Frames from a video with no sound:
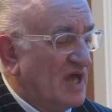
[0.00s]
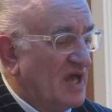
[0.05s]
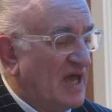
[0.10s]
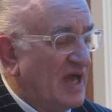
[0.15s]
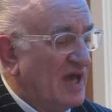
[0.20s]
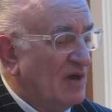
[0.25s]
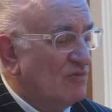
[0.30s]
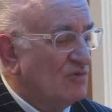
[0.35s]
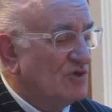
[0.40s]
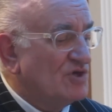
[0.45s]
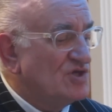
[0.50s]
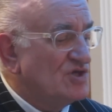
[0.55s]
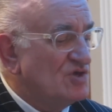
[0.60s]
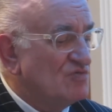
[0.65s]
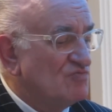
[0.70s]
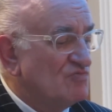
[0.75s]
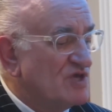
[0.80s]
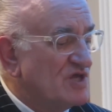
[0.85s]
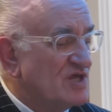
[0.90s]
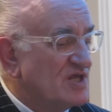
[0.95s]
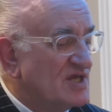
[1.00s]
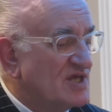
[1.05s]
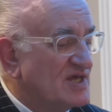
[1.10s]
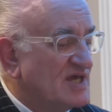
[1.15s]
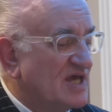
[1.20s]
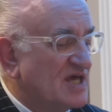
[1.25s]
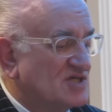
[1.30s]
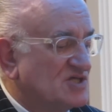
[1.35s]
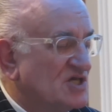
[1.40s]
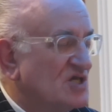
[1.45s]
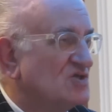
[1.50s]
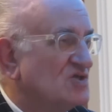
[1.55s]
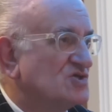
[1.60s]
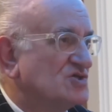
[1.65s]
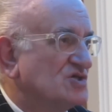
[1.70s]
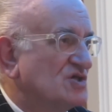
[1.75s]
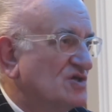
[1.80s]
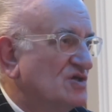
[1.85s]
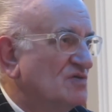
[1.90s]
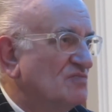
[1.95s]
How can you really get
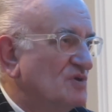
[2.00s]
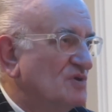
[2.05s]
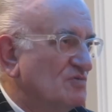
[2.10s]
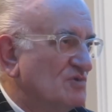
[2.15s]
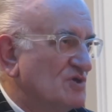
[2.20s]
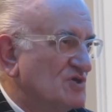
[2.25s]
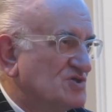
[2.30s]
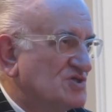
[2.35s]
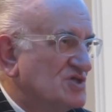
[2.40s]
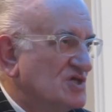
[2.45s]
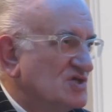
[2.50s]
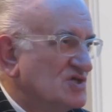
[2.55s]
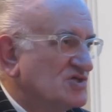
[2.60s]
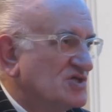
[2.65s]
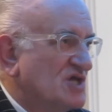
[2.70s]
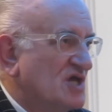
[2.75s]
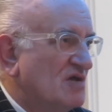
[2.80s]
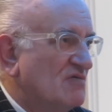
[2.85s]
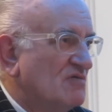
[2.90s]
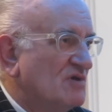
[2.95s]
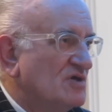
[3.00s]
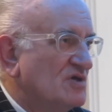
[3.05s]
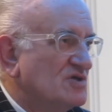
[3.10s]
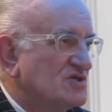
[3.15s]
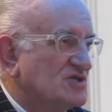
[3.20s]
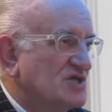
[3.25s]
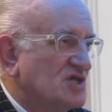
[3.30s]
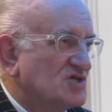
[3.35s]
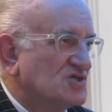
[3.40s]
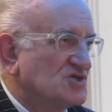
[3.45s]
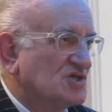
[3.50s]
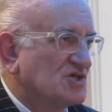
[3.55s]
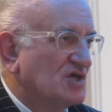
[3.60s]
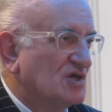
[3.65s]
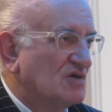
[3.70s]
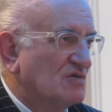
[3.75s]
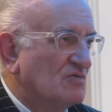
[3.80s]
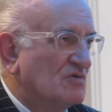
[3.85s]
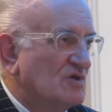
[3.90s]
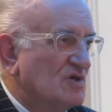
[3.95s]
into communities? How can
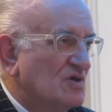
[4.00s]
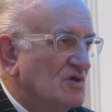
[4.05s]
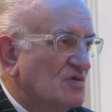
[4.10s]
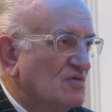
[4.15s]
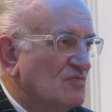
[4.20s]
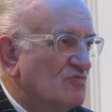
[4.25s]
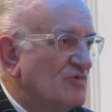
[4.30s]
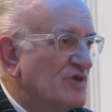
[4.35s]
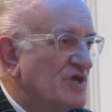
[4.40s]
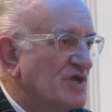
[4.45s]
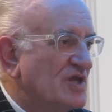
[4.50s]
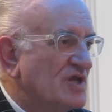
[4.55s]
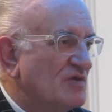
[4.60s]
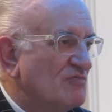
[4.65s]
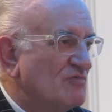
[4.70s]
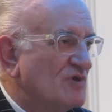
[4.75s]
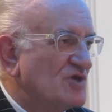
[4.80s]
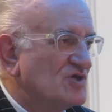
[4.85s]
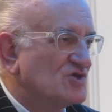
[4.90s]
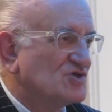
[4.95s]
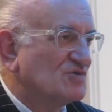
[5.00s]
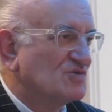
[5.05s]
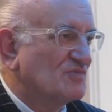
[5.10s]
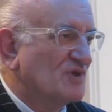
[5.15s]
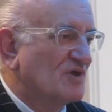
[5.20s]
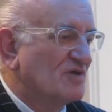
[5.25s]
Tesco really reach them?